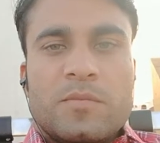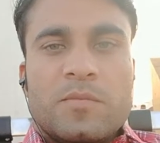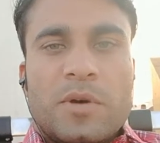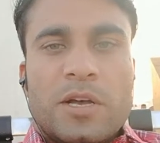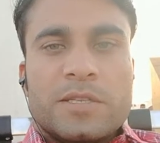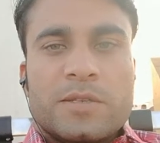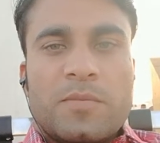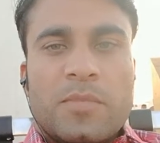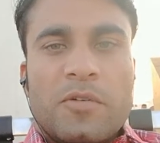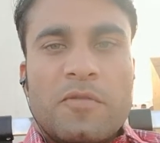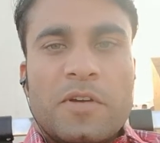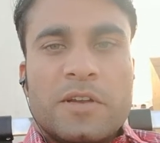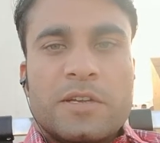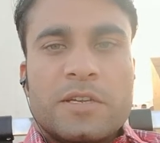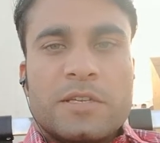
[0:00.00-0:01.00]
past
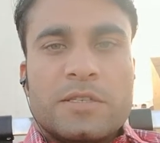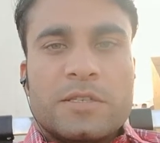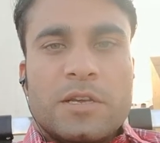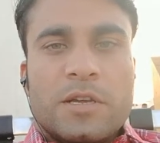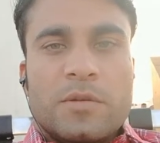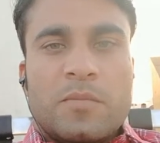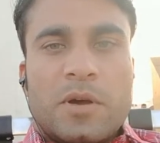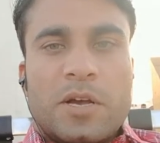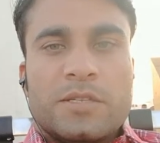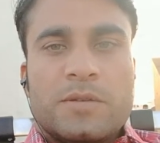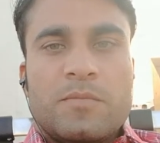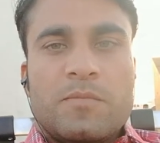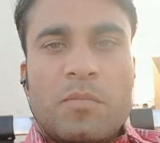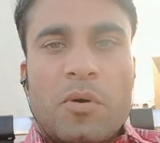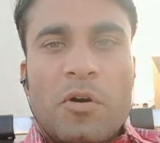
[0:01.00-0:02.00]
perfect tense and past
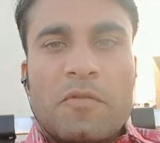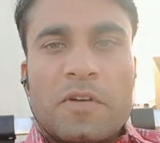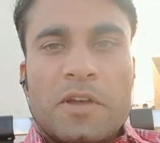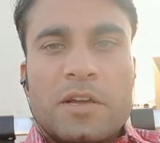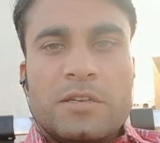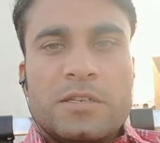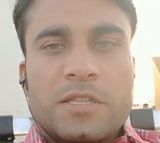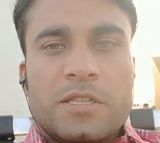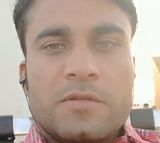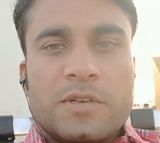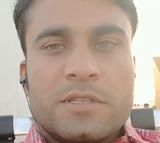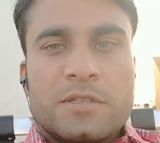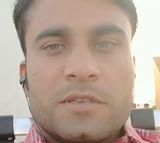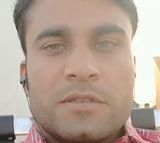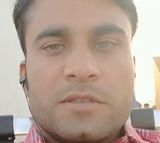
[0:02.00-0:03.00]
perfect
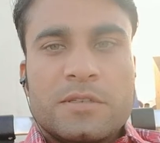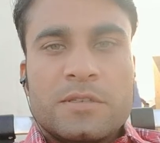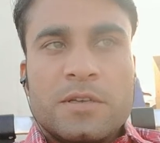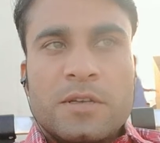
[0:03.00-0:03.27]
continuous tense.